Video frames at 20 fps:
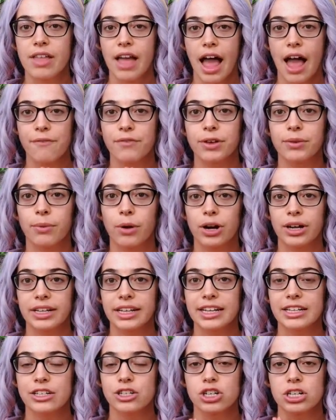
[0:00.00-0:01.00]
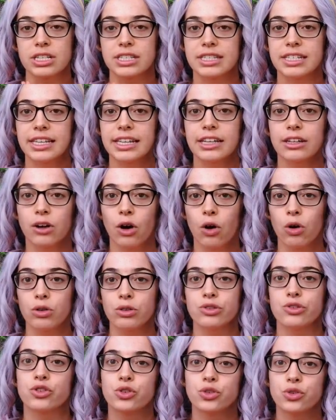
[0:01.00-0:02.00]
everyone can just heal
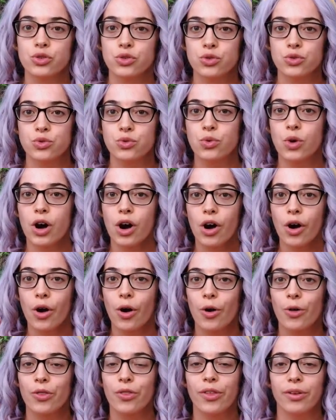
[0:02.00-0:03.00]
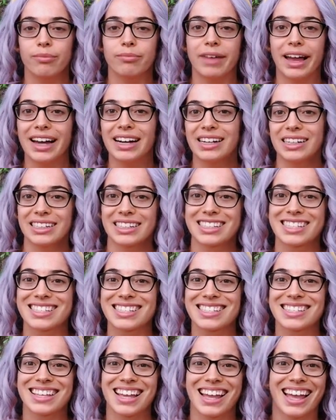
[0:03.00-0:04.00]
to the max.
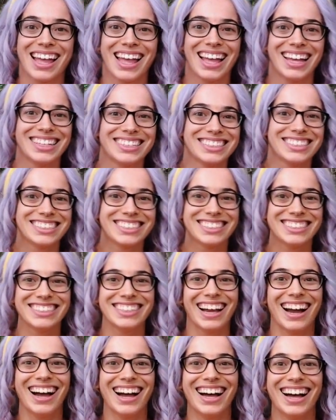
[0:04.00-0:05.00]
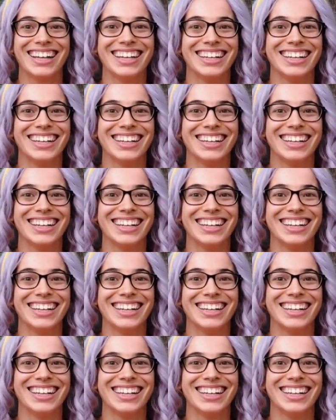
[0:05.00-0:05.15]
And yeah,